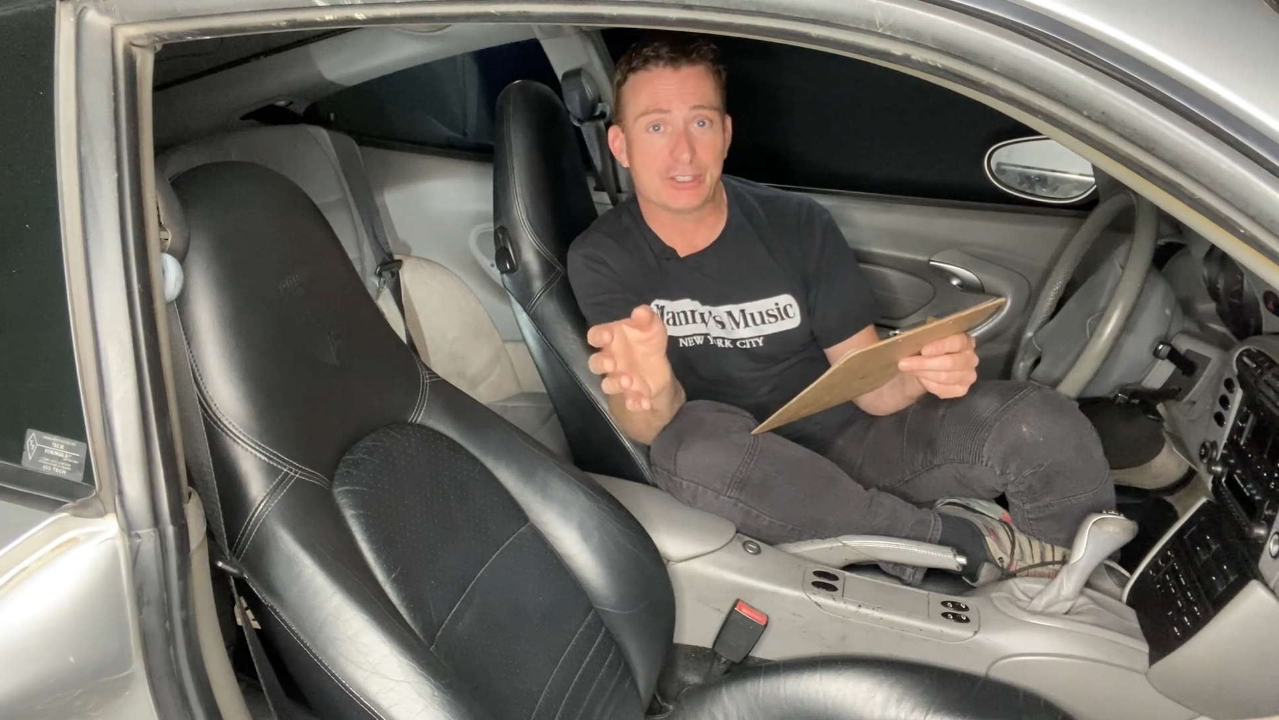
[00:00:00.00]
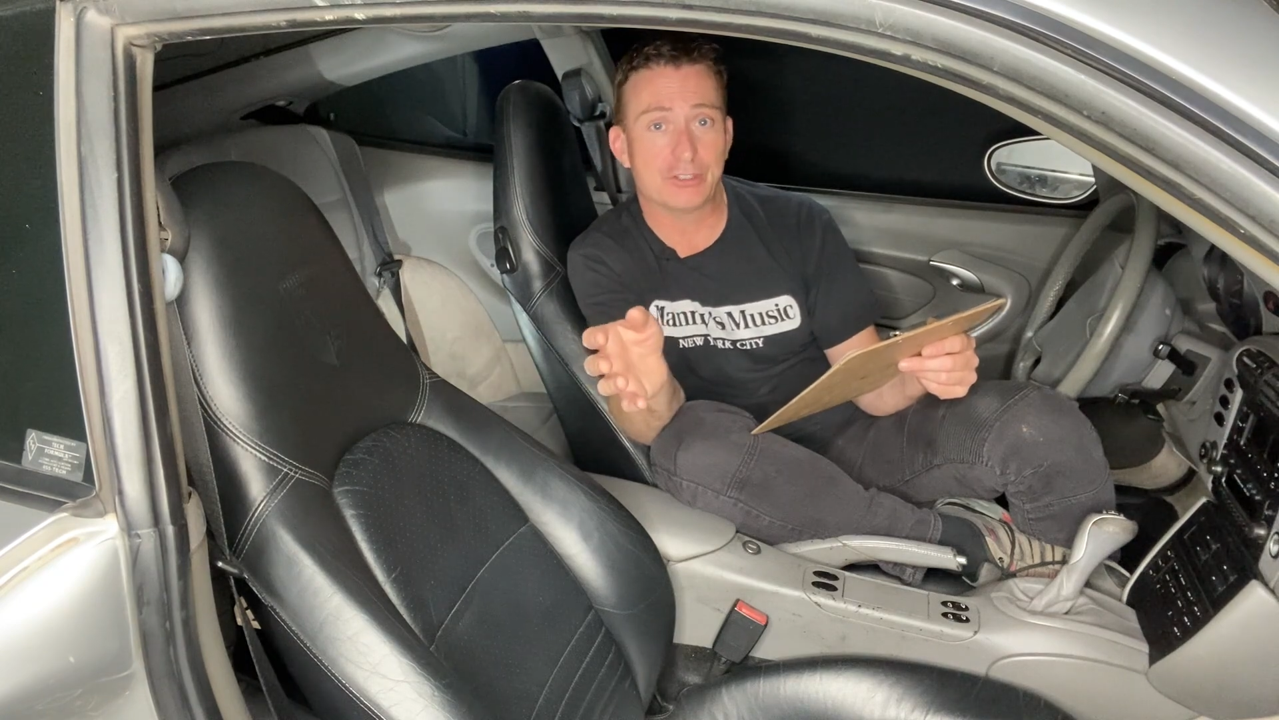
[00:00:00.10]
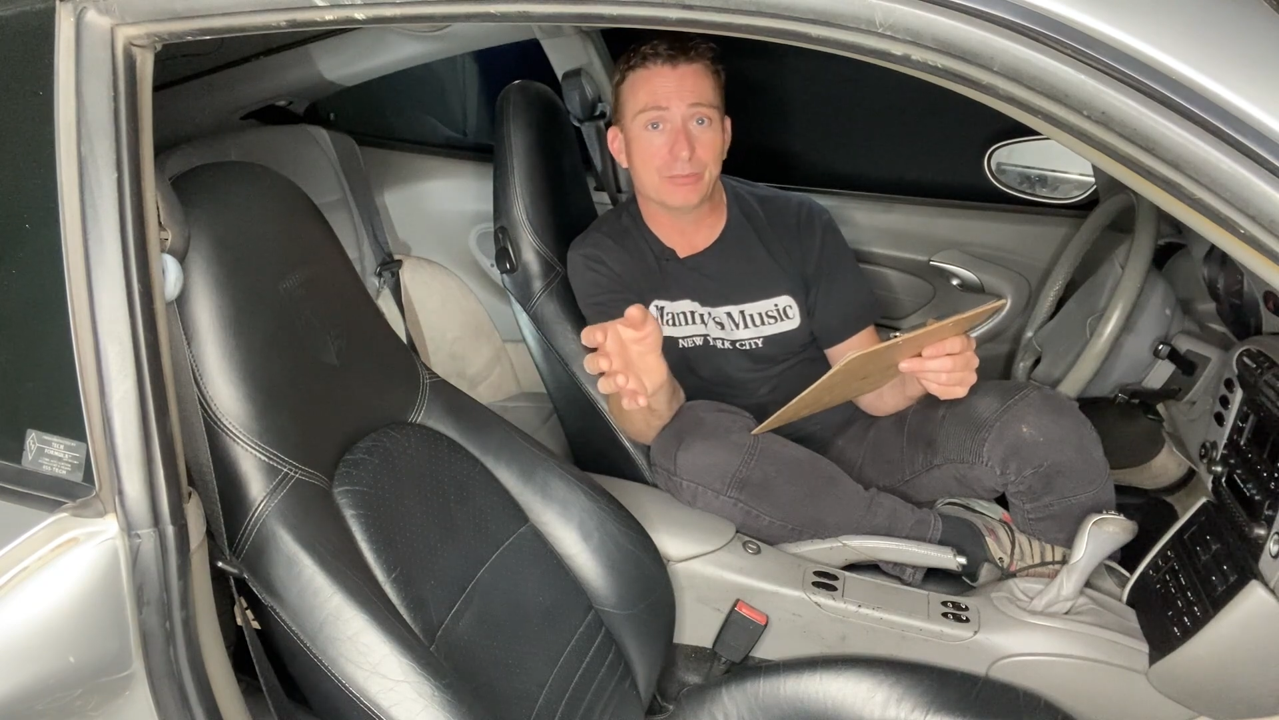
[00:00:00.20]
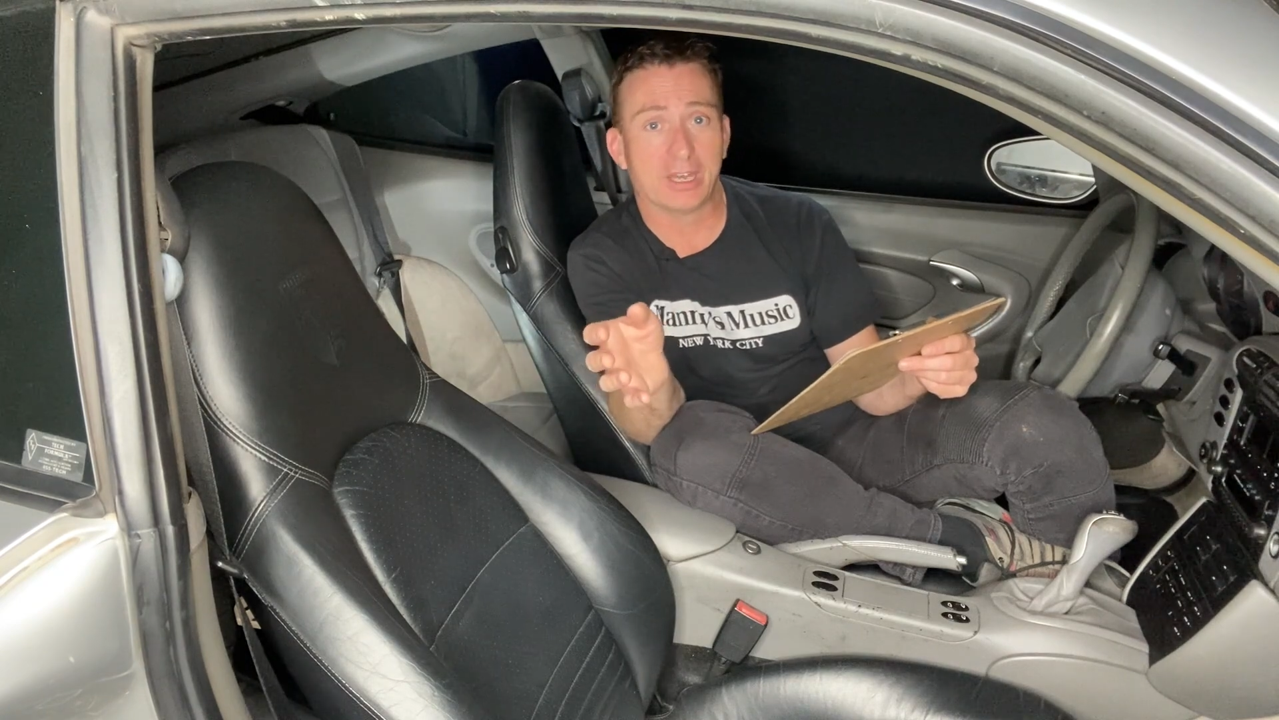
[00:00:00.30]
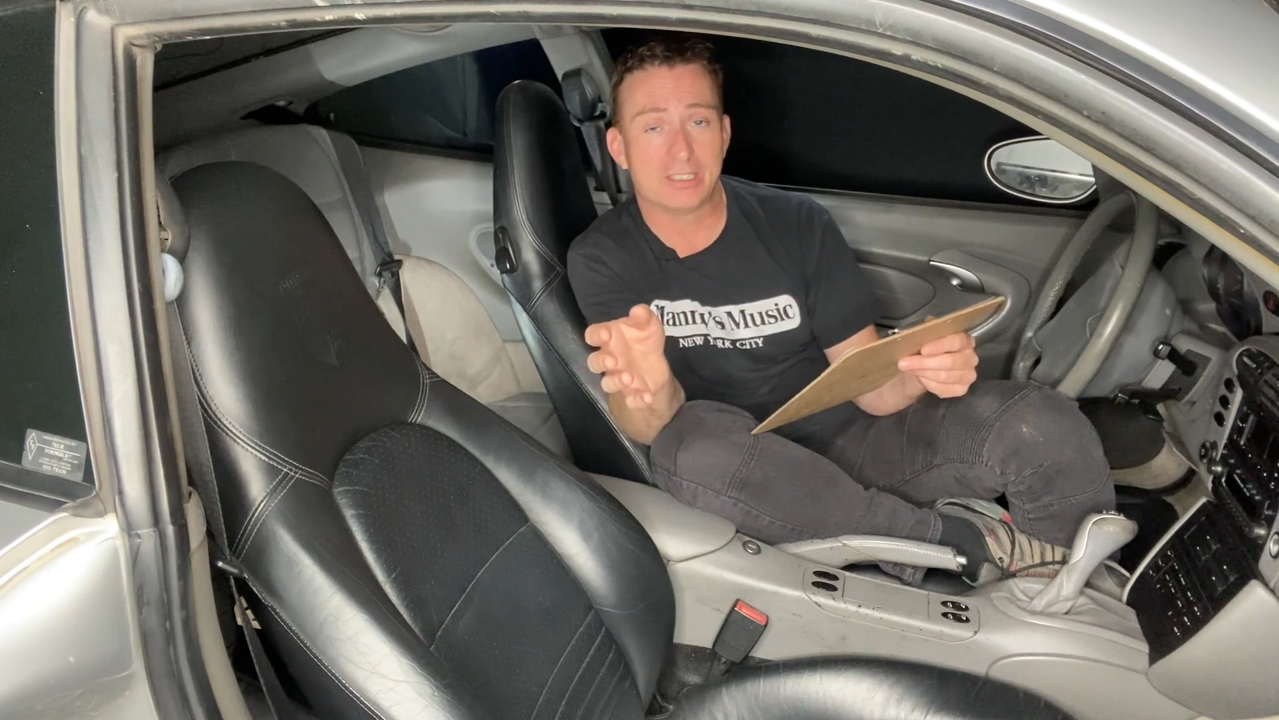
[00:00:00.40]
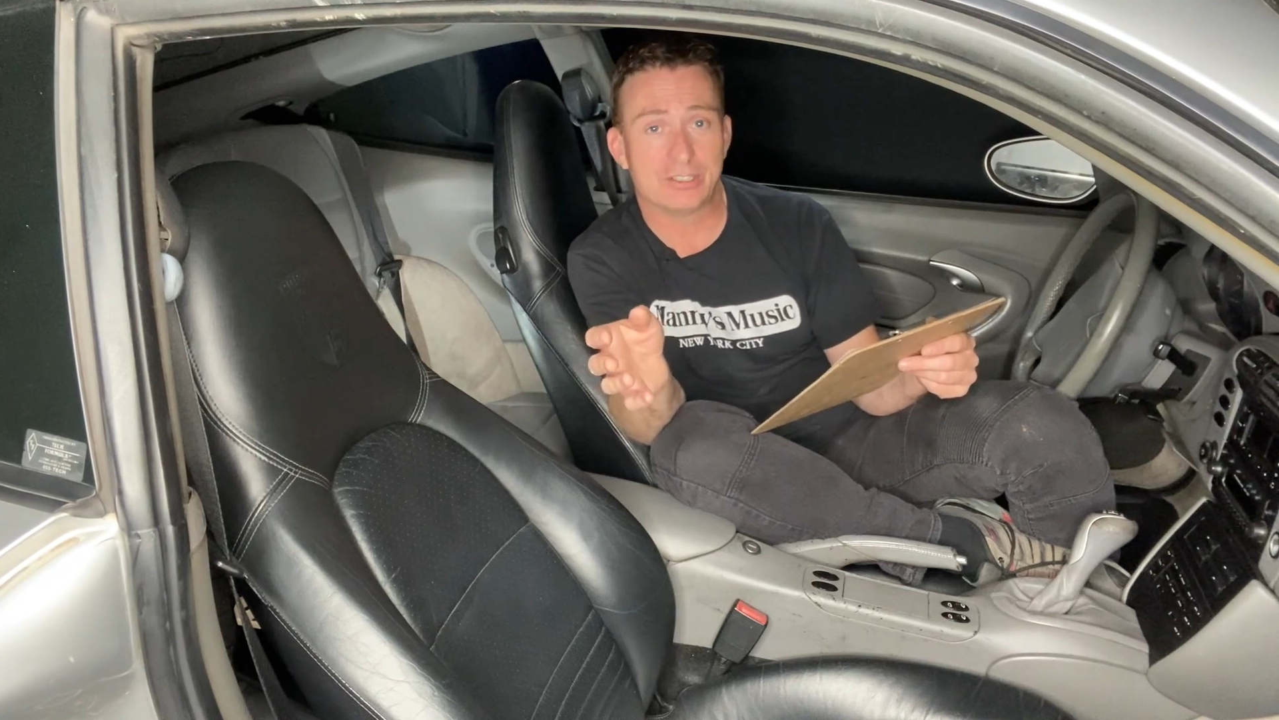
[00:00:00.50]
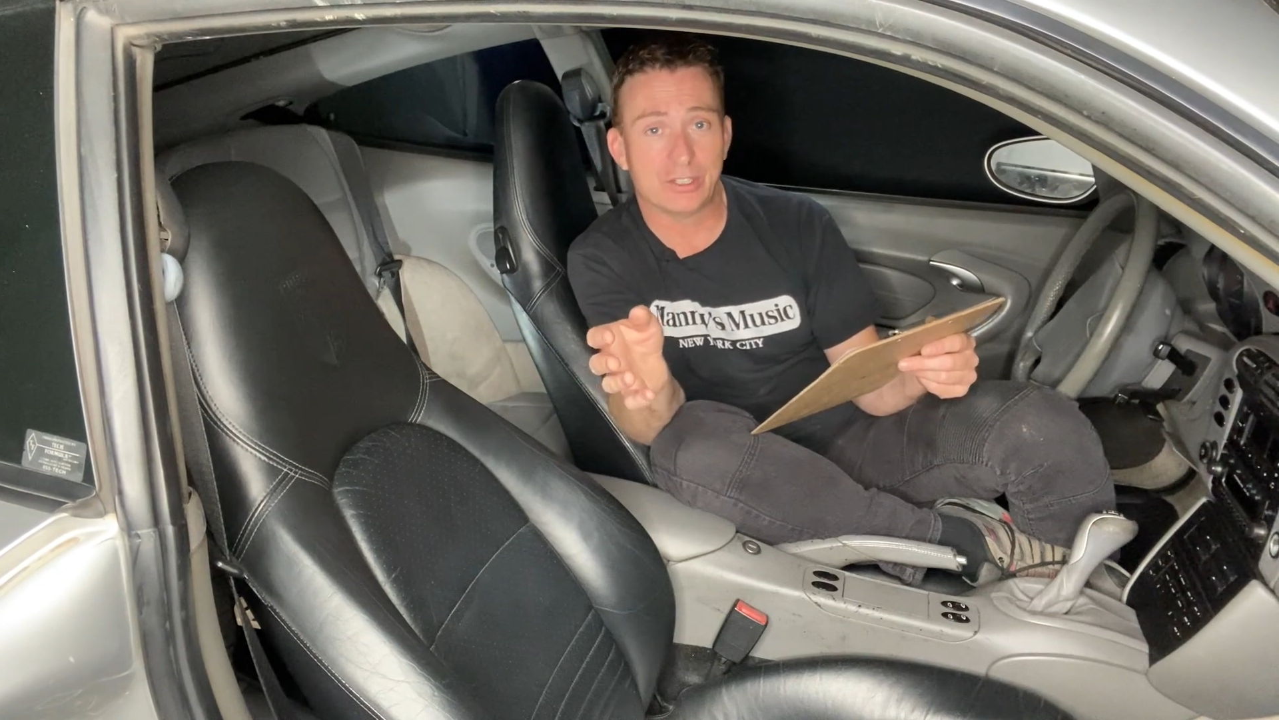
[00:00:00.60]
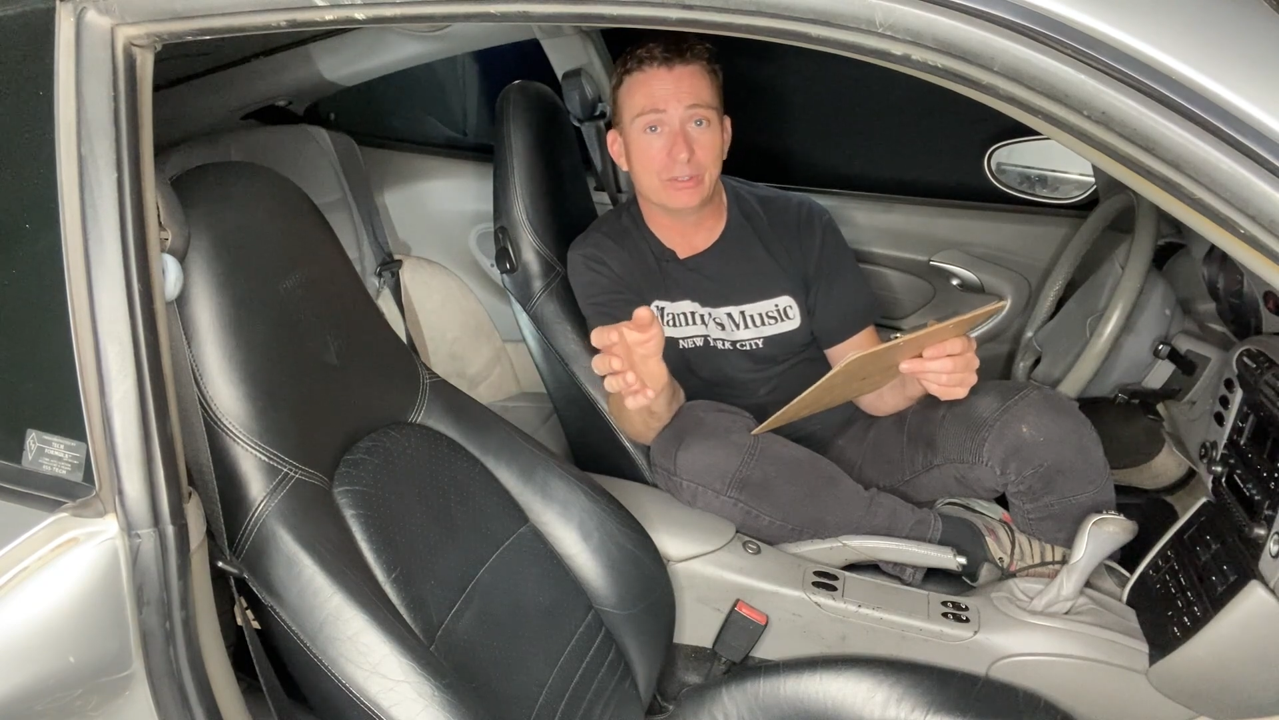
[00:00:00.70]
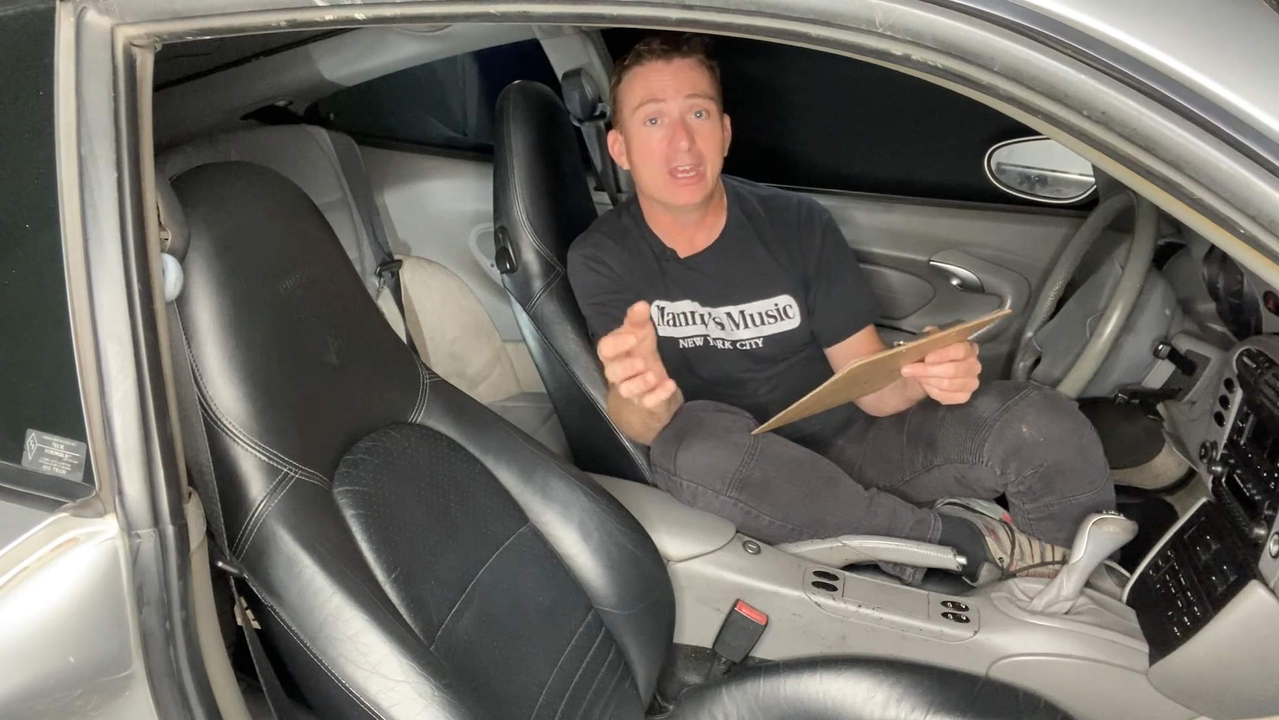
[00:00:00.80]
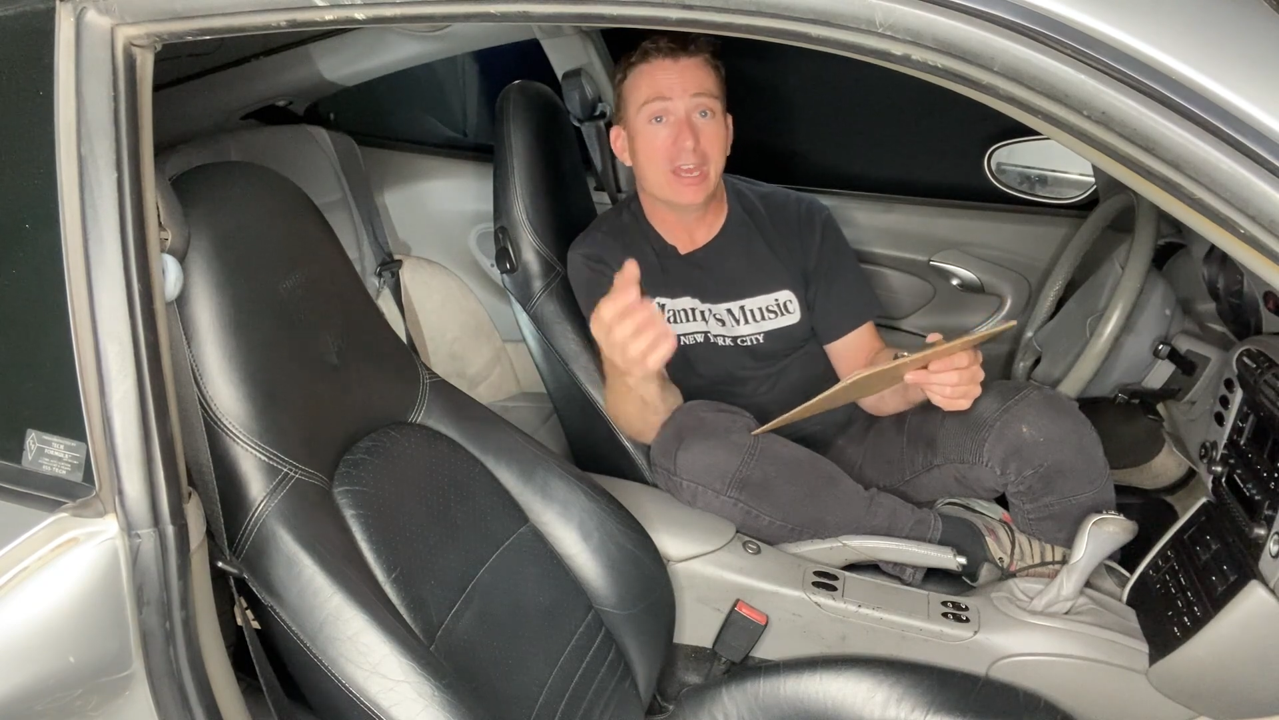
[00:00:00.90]
you might
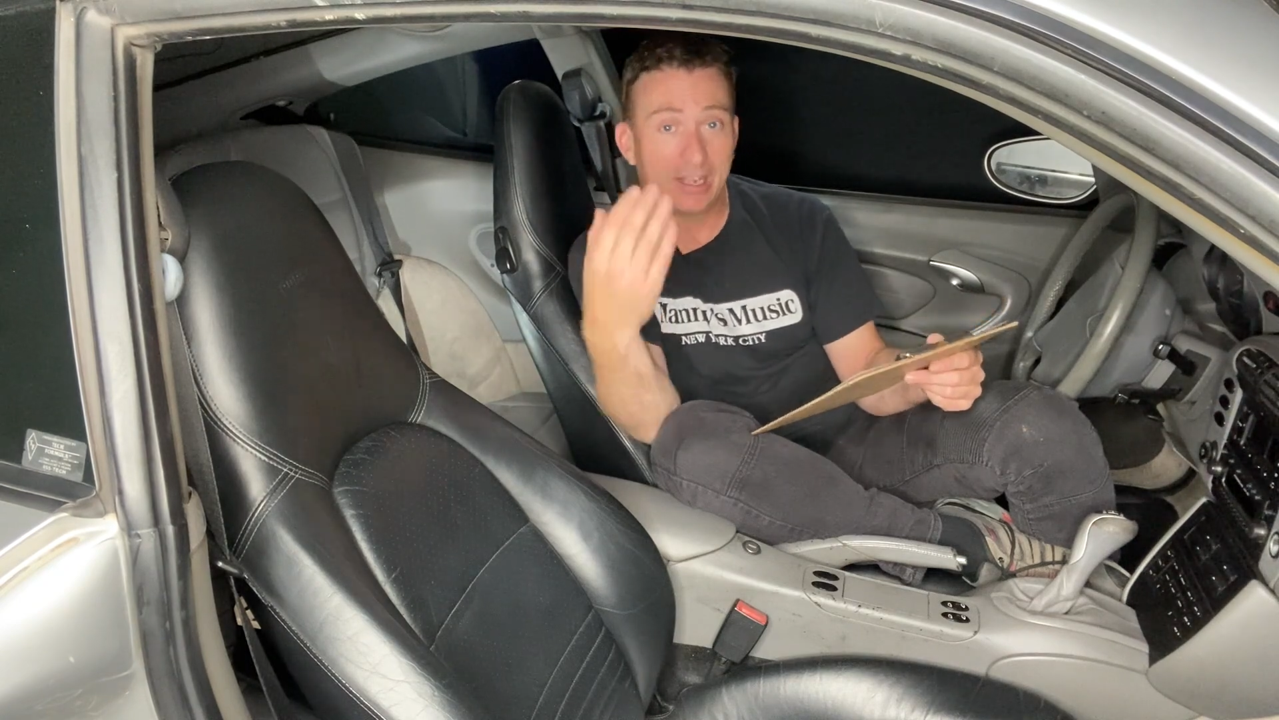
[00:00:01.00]
do,